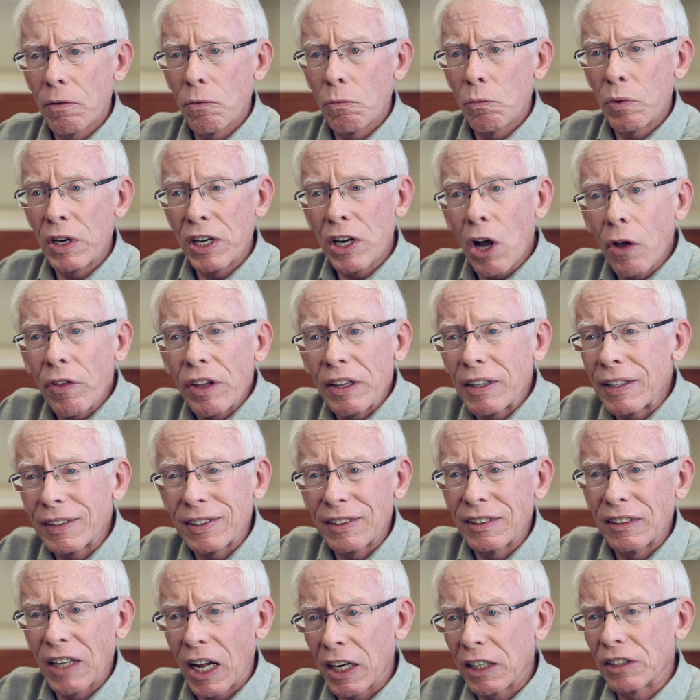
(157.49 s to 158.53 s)
We know that this
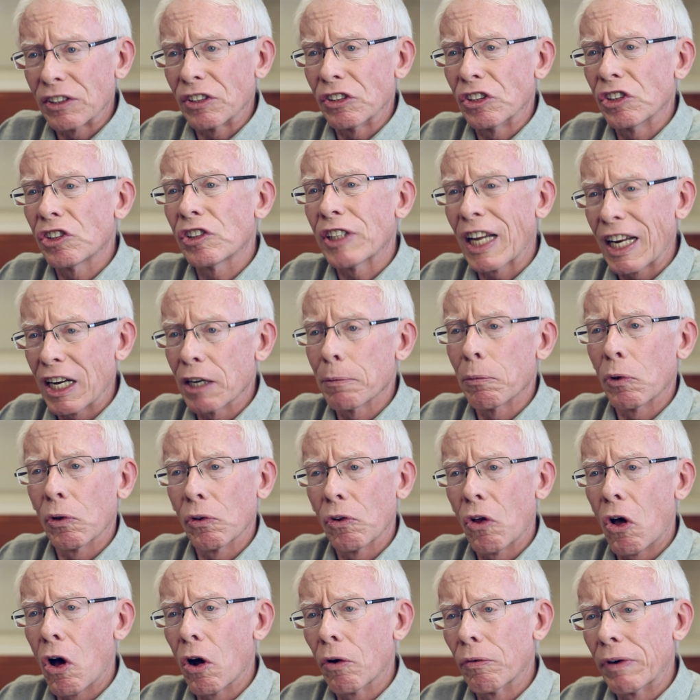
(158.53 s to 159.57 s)
is not a sustainable
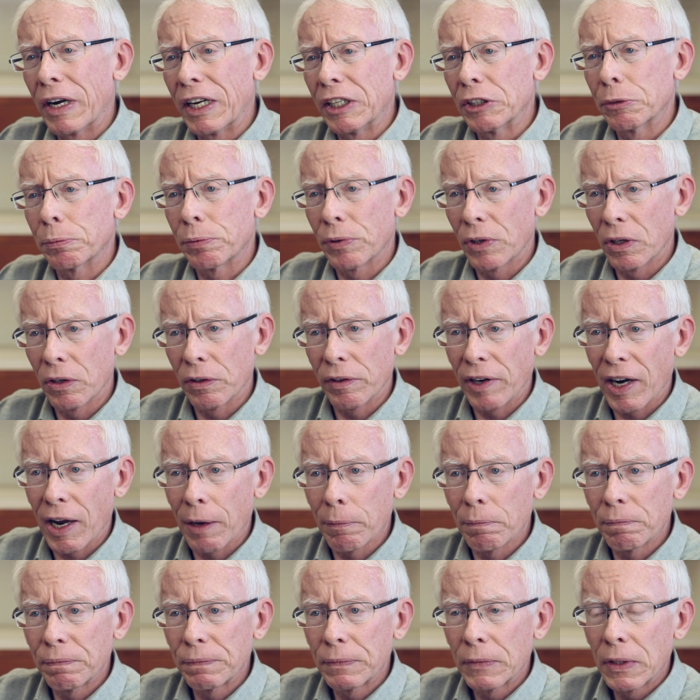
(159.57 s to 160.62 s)
long-range
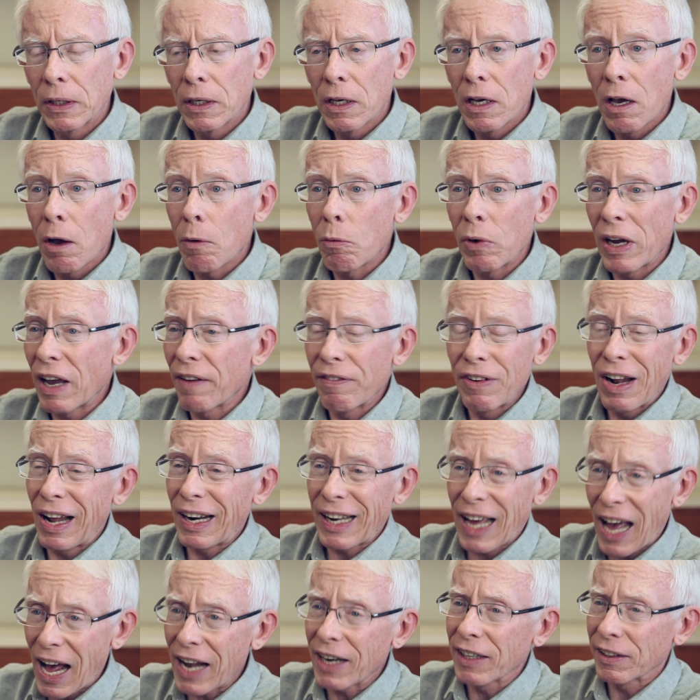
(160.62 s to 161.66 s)
program. We have
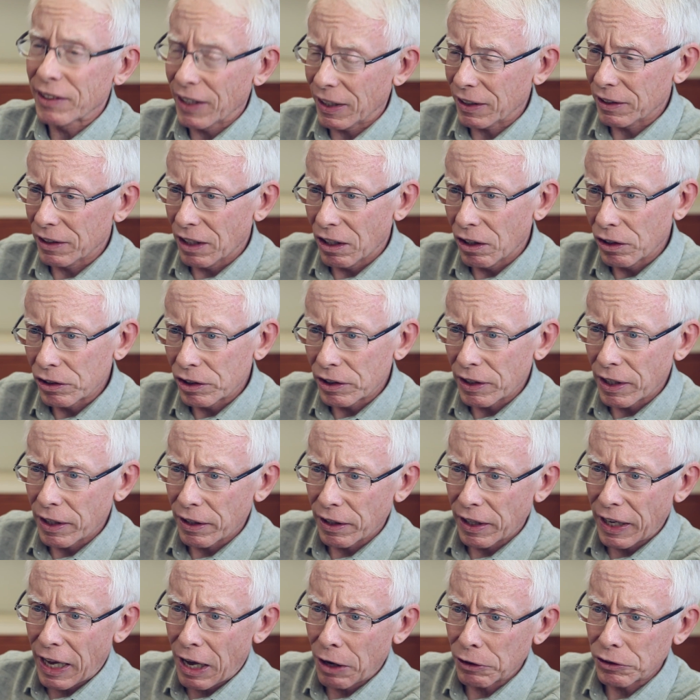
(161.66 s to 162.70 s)
not had a technology
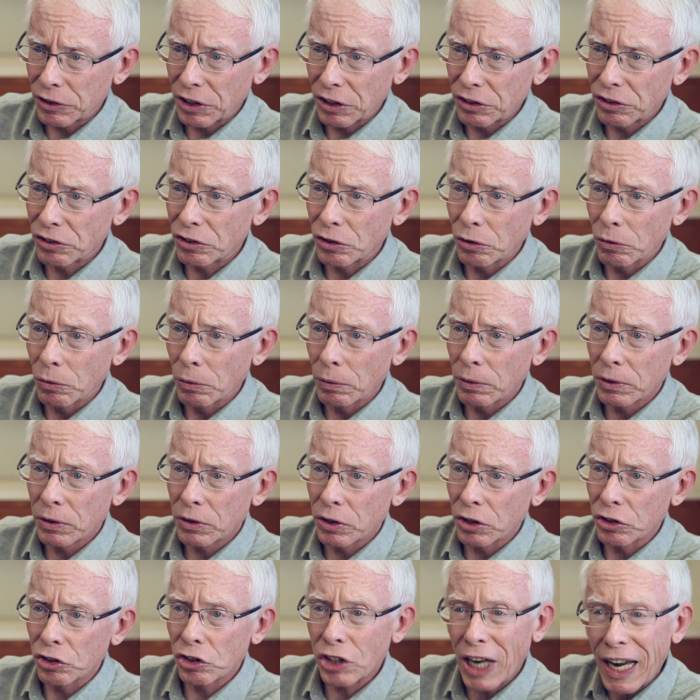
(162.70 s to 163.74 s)
that allows us to
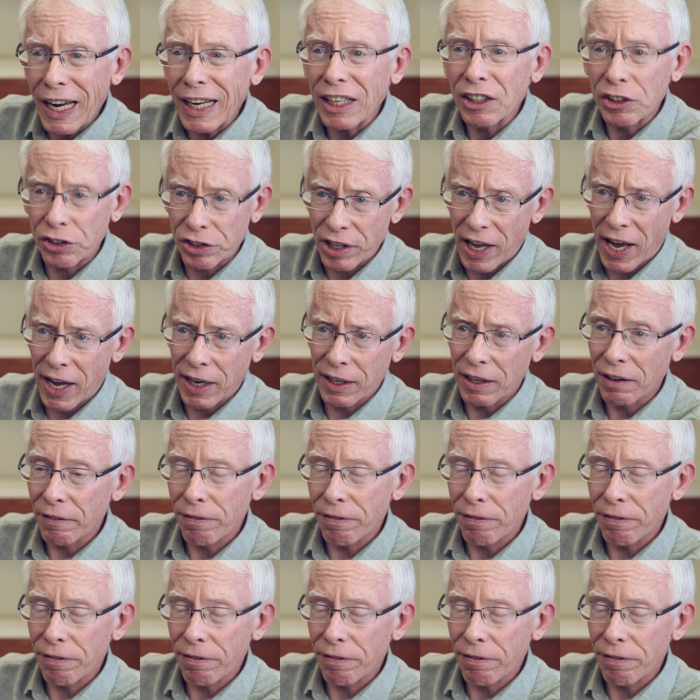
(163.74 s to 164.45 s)
change that.